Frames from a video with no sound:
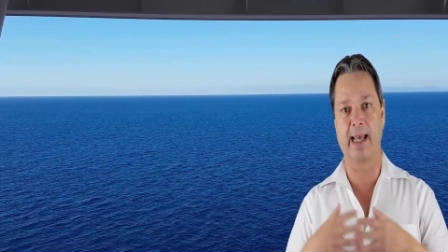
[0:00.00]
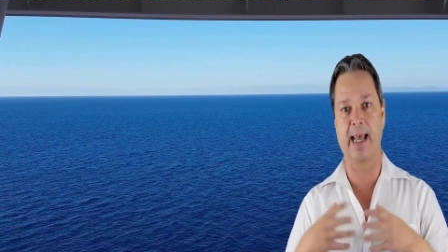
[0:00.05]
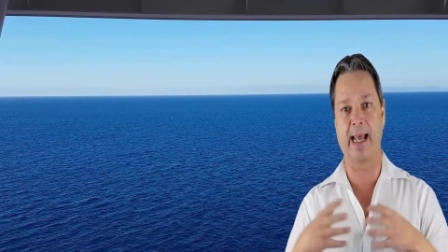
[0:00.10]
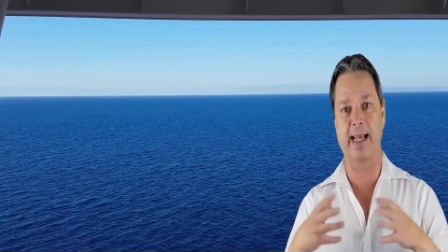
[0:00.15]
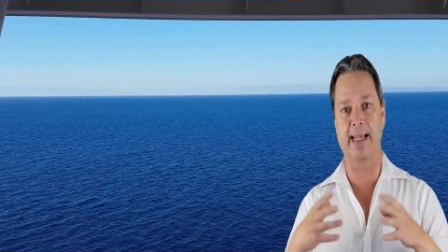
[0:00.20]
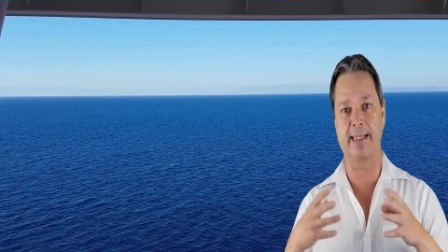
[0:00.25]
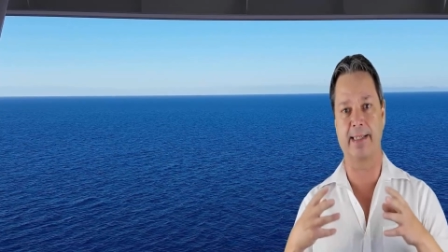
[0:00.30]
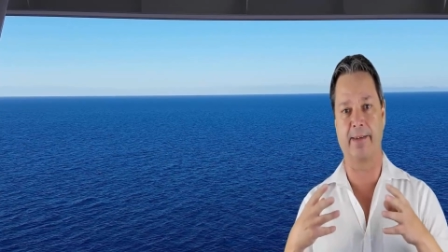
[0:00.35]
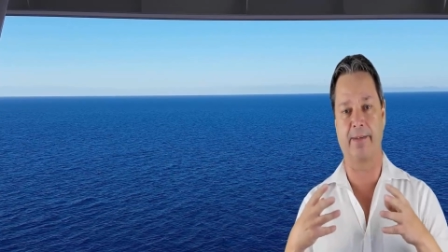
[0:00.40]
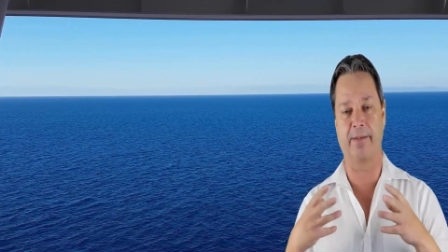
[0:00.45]

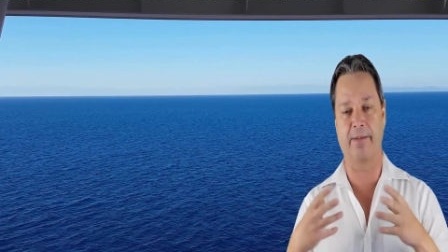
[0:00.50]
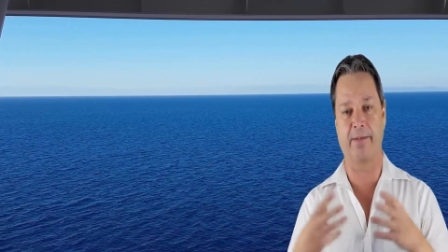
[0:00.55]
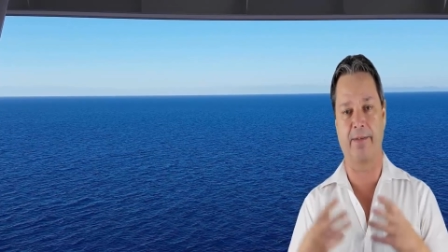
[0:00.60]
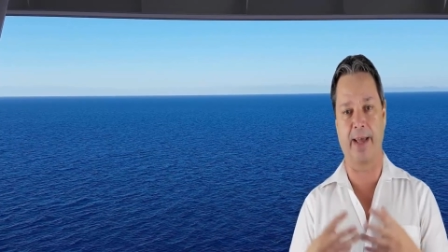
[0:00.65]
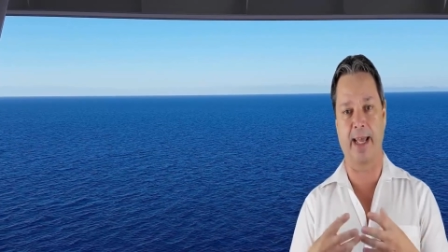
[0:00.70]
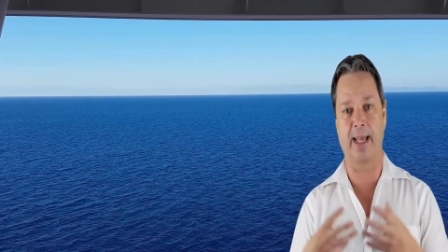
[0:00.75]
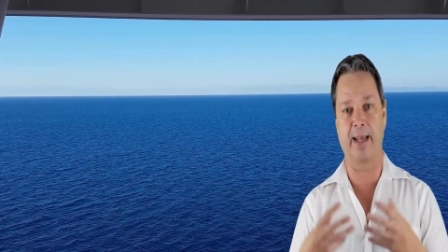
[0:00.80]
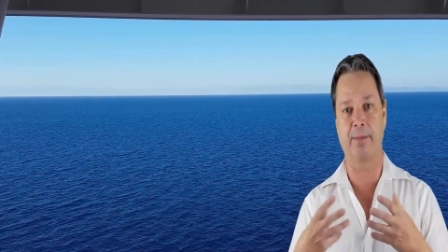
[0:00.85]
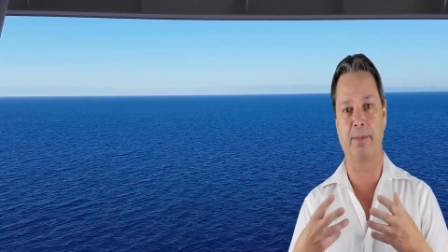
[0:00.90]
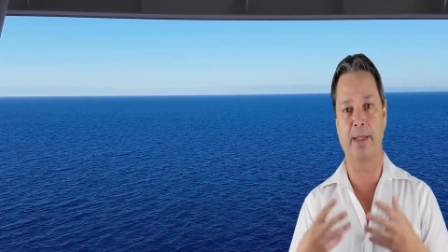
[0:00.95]
as a
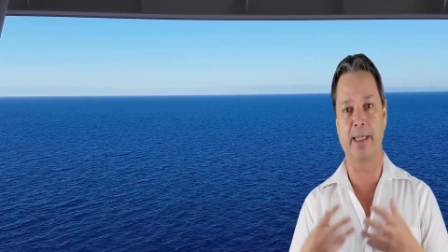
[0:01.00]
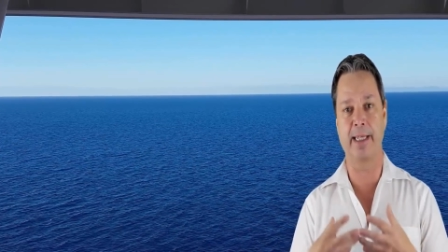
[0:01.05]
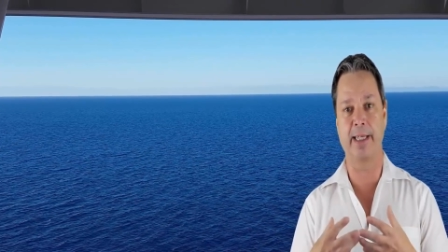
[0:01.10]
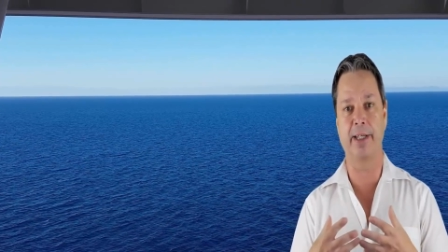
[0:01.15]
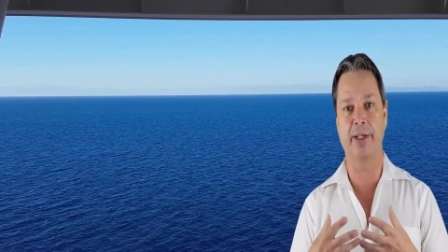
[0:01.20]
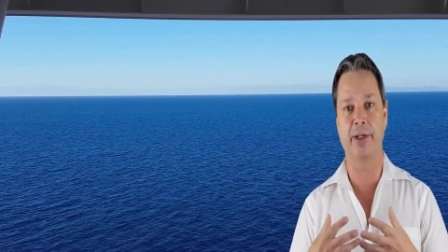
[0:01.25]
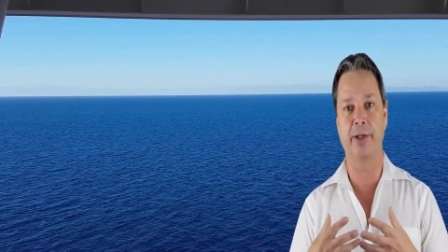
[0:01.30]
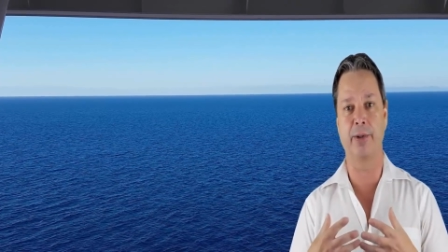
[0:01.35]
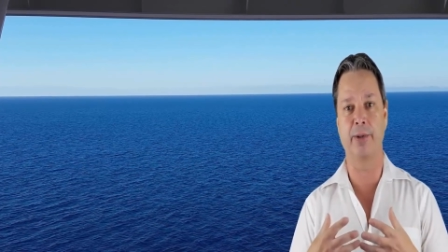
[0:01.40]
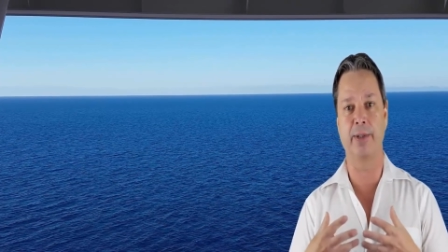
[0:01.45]
family
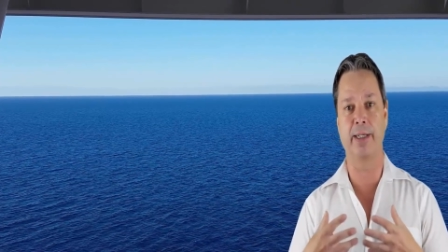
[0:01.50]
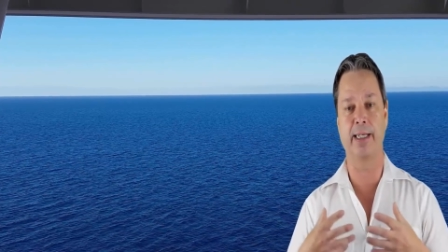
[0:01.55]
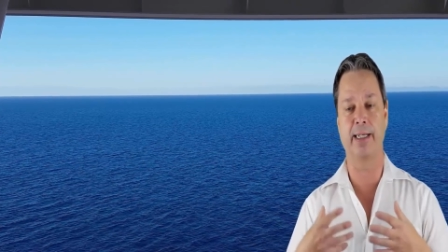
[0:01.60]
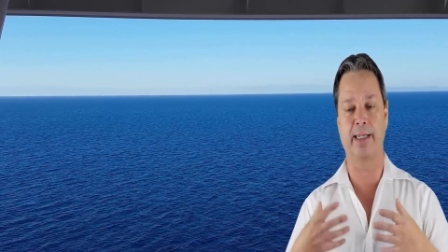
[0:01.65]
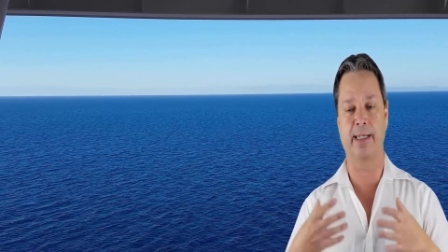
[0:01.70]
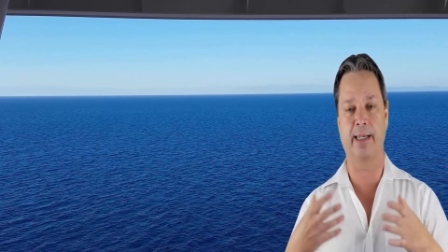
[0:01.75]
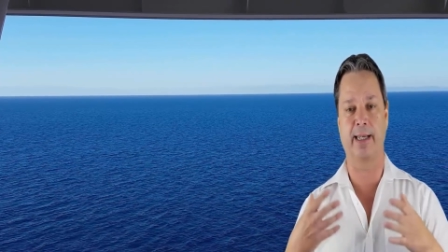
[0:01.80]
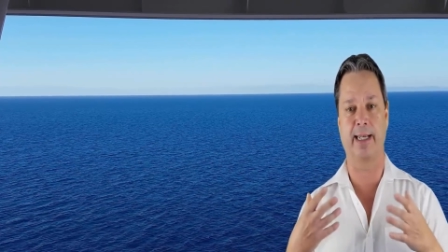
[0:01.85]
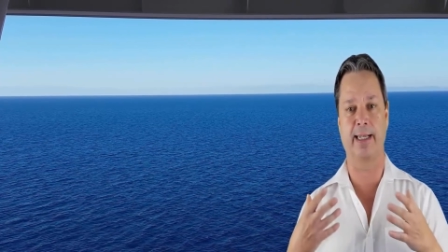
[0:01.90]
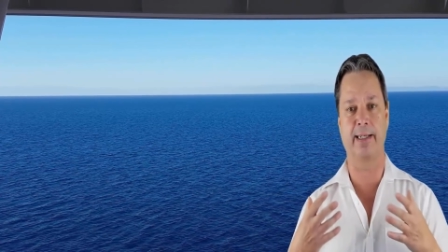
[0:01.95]
unit
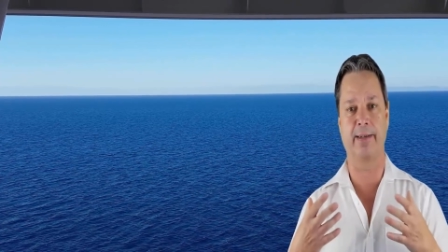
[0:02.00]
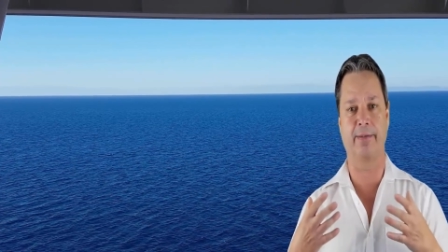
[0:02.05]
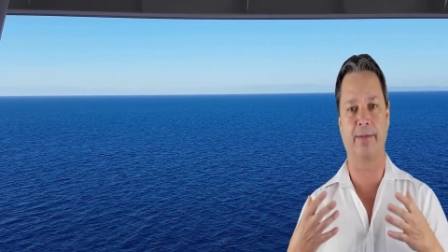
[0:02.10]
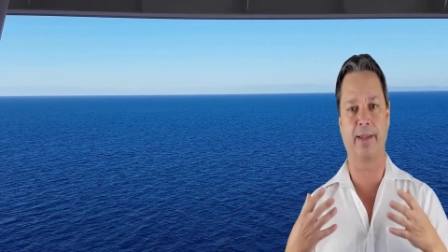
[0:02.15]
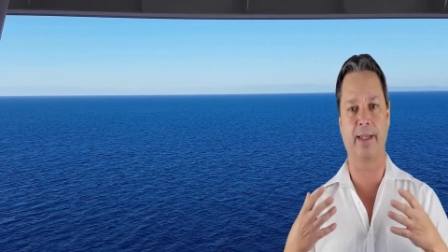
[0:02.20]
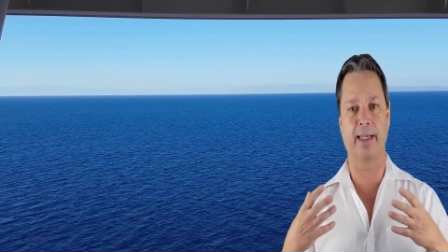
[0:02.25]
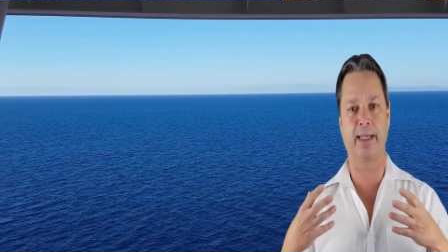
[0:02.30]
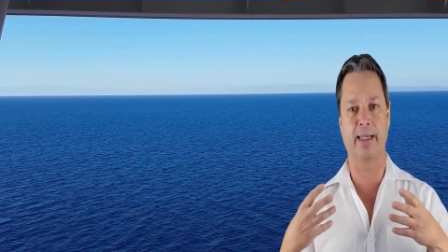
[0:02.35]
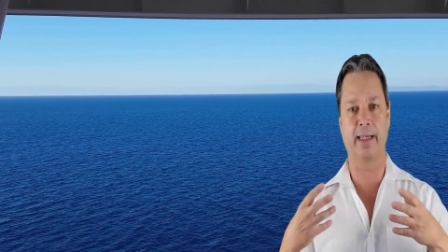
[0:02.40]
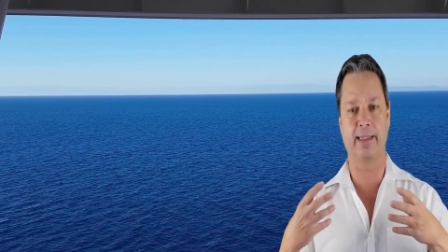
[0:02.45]
kind of
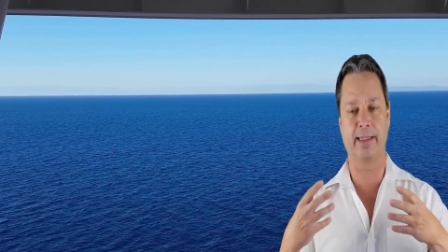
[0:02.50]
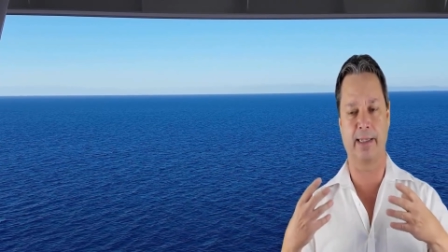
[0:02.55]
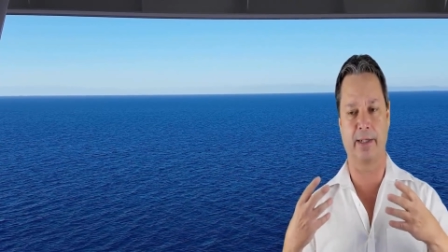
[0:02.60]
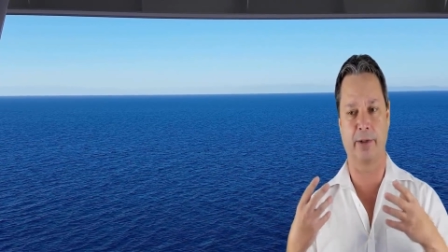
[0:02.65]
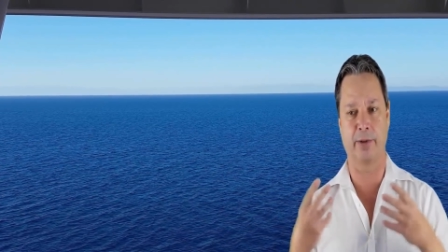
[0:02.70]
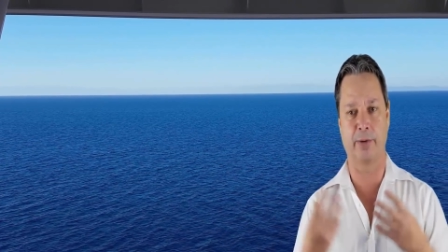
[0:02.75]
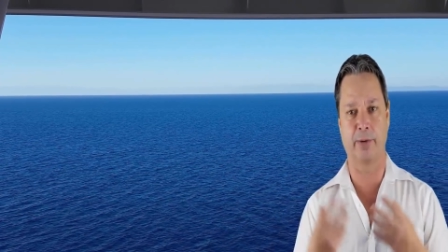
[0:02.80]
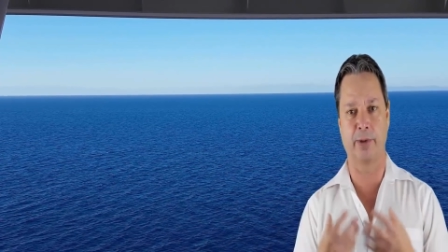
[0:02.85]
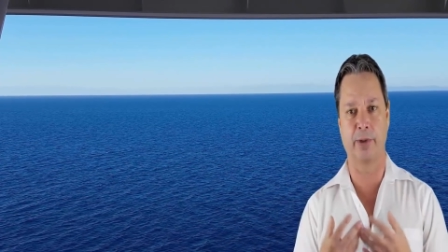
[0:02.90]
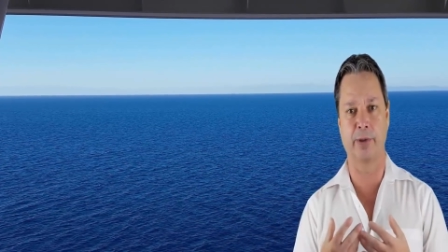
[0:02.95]
thing, as a
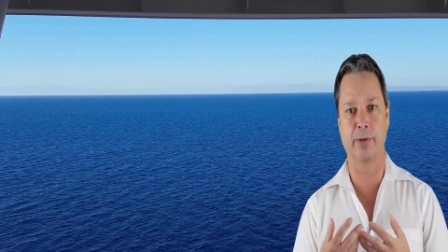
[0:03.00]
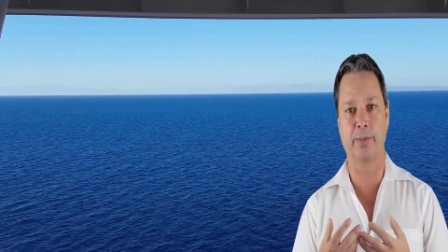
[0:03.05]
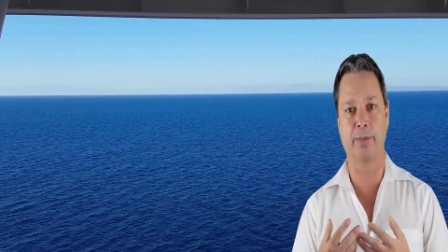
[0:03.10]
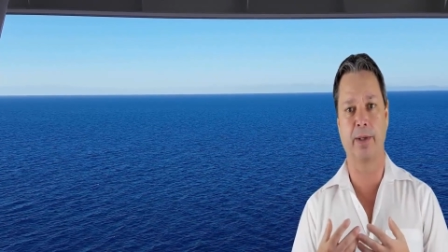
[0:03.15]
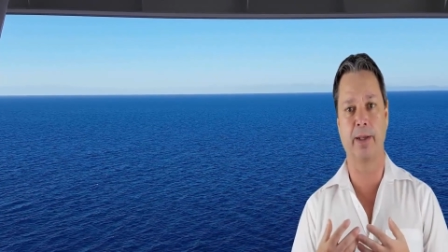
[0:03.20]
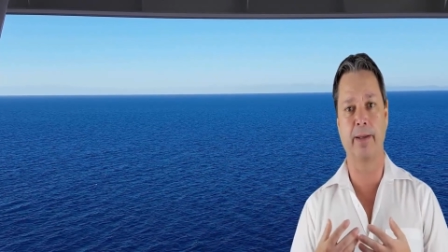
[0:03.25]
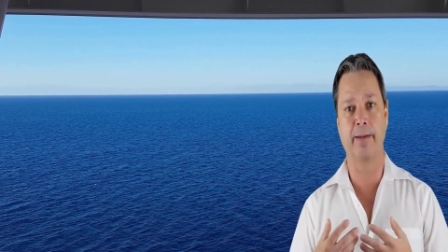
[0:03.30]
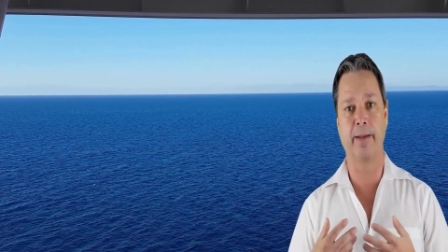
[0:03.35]
group.